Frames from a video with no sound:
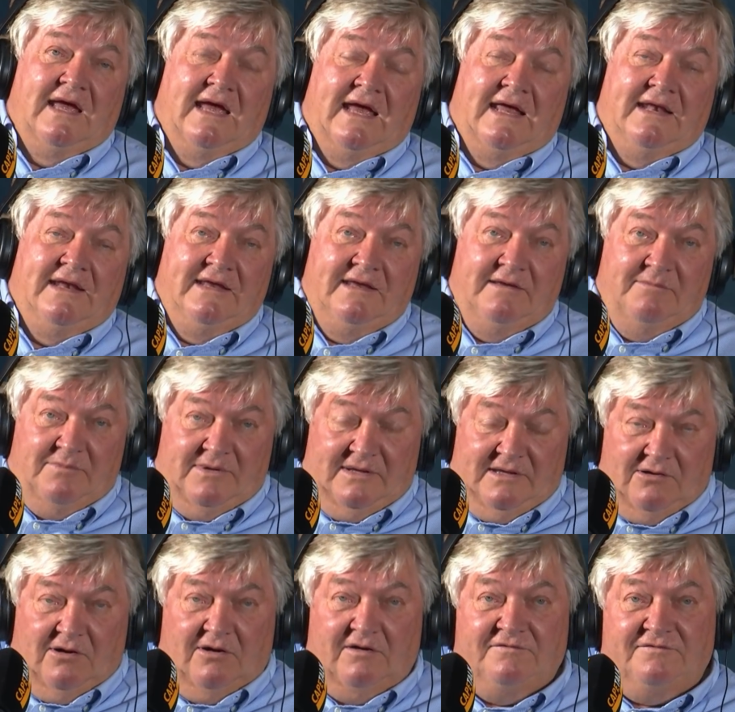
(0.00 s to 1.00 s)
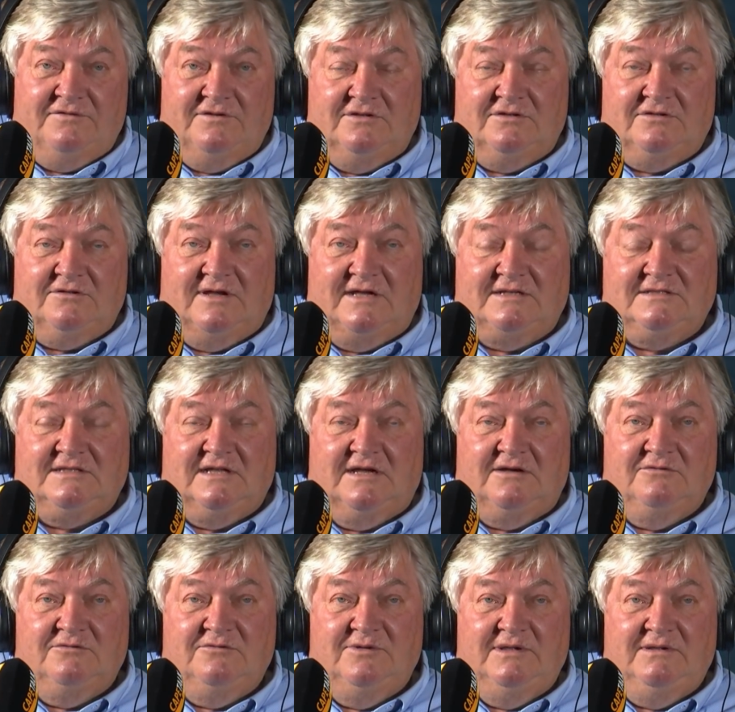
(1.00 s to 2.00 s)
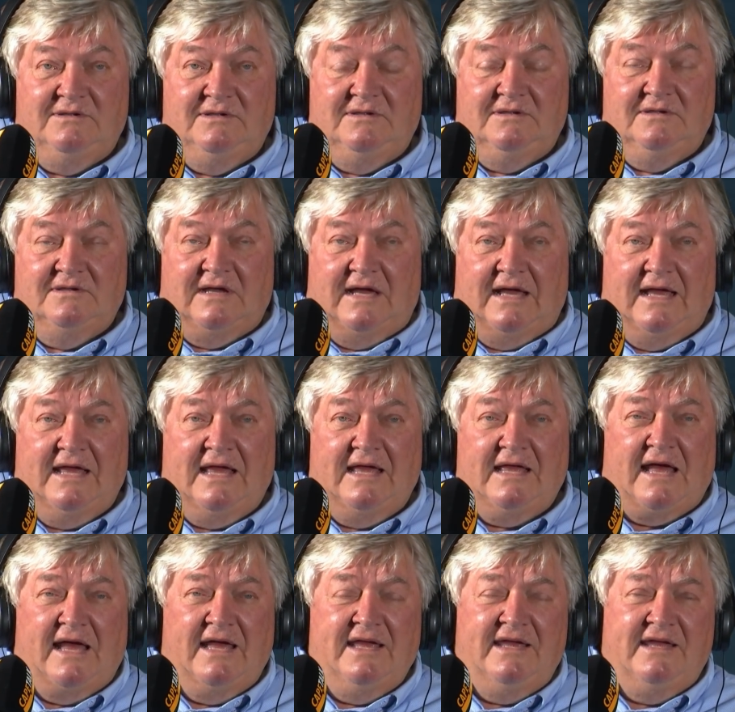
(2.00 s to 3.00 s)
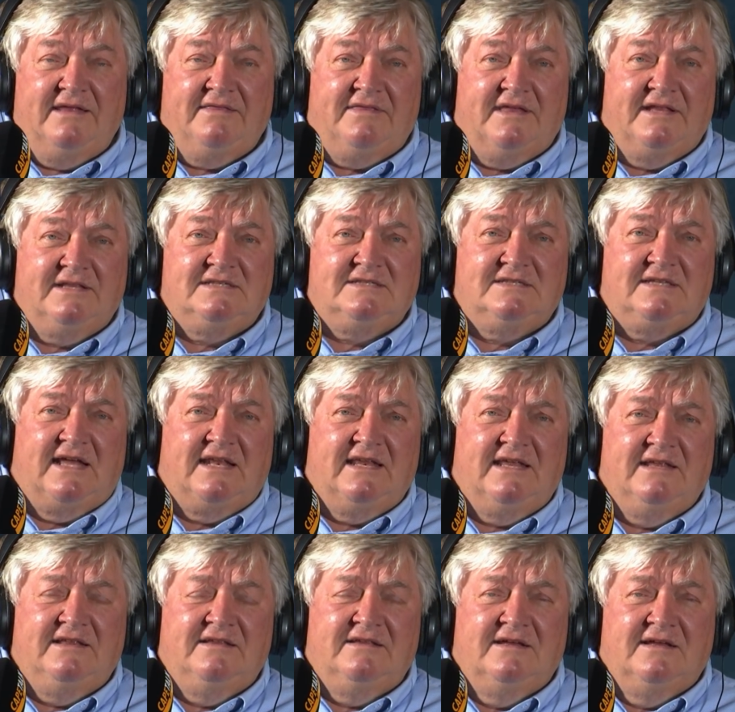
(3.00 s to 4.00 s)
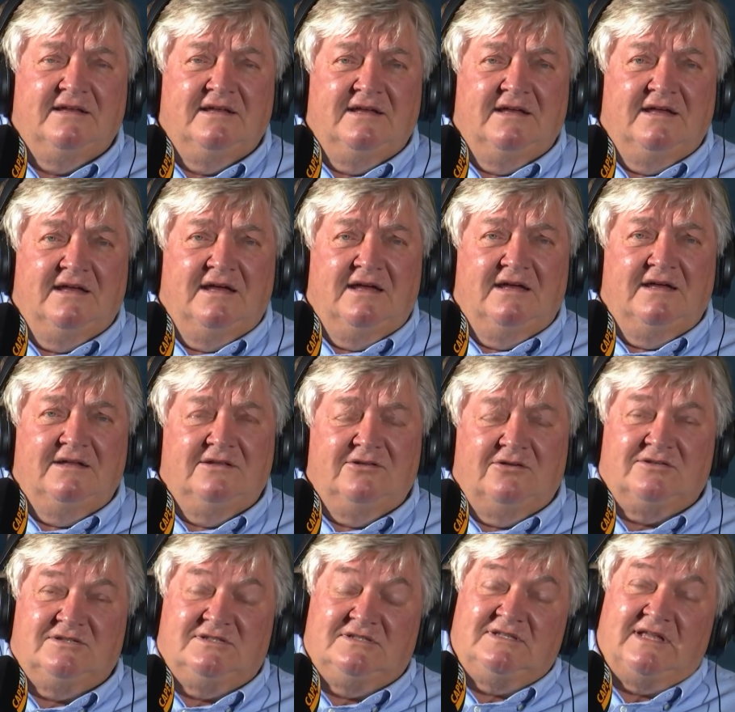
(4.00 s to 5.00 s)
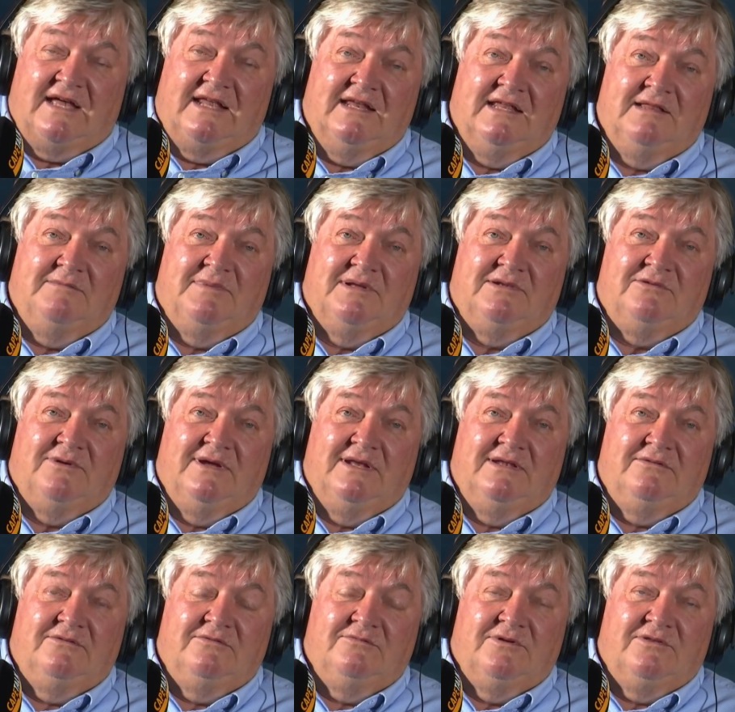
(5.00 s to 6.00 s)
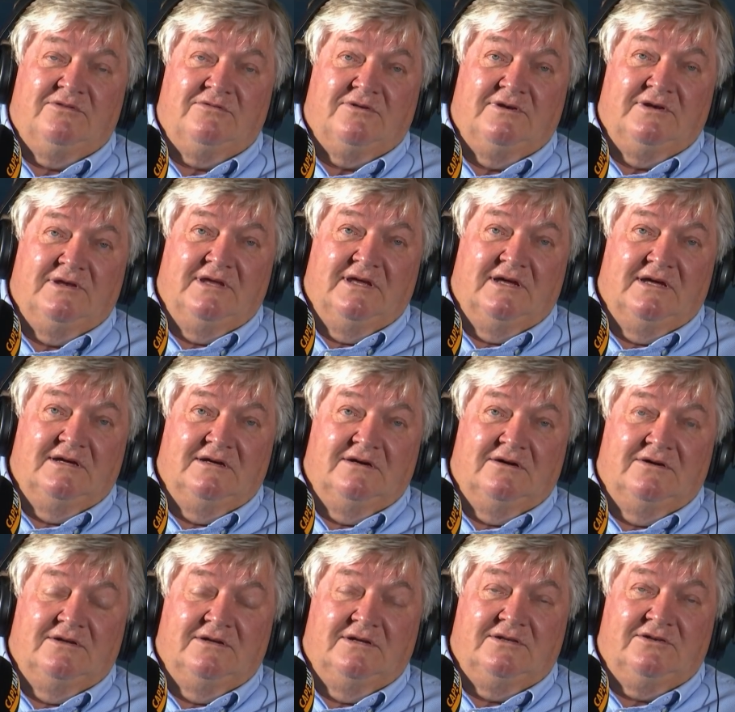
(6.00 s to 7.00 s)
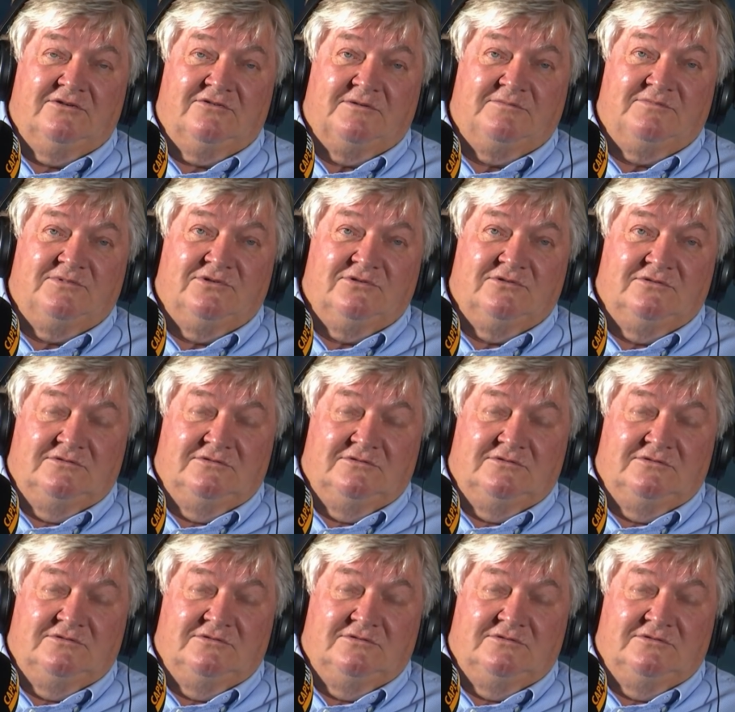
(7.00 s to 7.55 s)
And he offered it to us. Now, I had then studied, not studied, but went with Rainier on a trip to